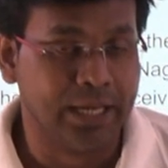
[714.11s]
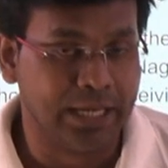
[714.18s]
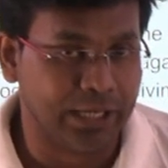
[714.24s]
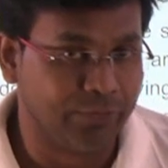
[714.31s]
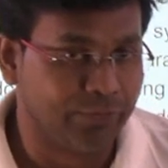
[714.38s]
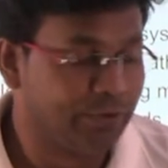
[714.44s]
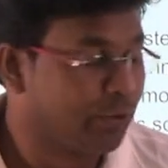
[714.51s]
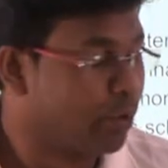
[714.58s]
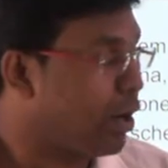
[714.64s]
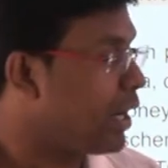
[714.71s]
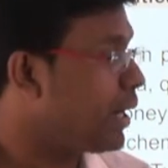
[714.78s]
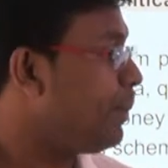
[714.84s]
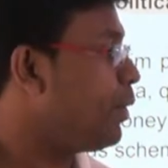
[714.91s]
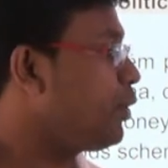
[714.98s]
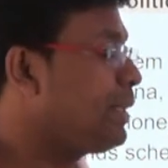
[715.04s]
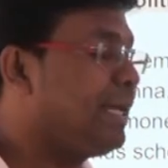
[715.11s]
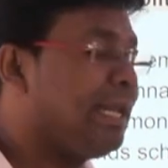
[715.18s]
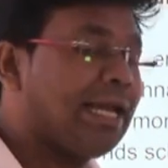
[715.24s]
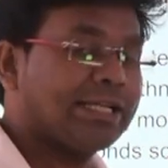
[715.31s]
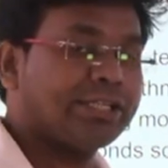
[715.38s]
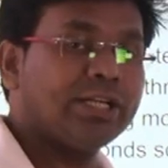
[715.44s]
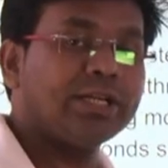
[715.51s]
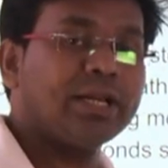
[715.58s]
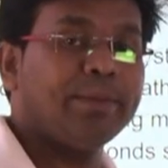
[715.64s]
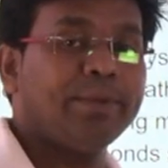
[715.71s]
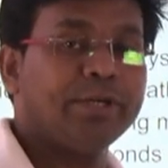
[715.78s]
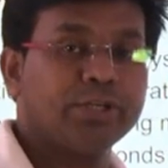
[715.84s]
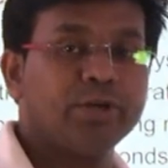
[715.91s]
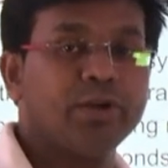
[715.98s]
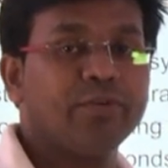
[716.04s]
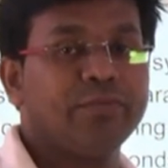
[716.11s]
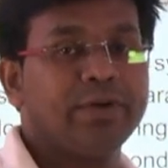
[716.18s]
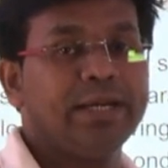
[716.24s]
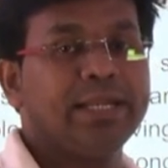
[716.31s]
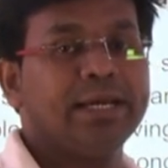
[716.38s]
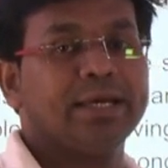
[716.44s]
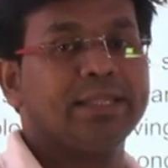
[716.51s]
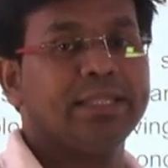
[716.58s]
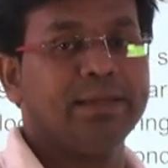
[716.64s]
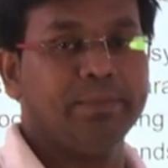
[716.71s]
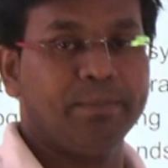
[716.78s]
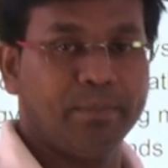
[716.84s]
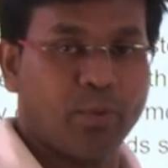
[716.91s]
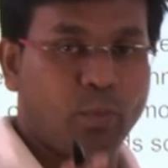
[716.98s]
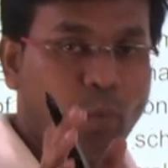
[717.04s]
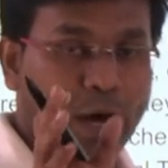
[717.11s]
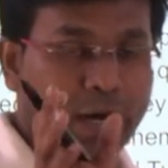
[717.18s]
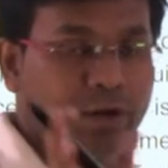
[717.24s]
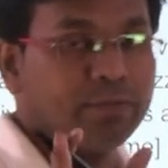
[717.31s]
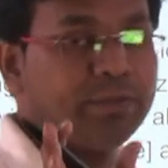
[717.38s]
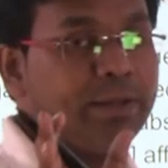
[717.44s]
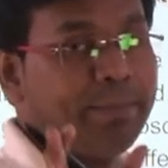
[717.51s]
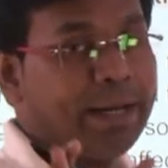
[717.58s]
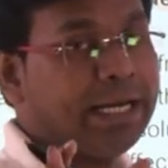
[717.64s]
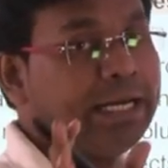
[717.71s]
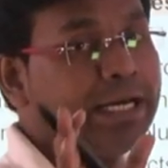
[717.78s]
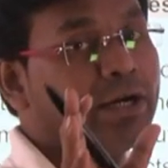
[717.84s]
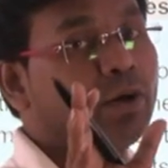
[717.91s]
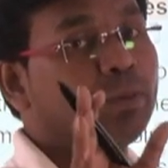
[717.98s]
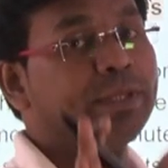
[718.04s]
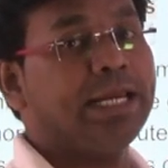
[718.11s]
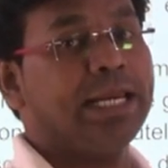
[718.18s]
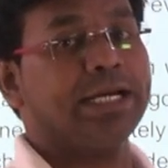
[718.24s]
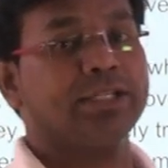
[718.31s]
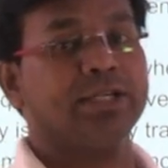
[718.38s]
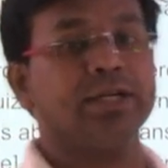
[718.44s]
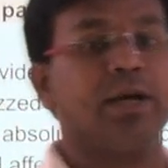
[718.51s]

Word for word: If we talk about the Election Commission of India, the one of the mandate of the Election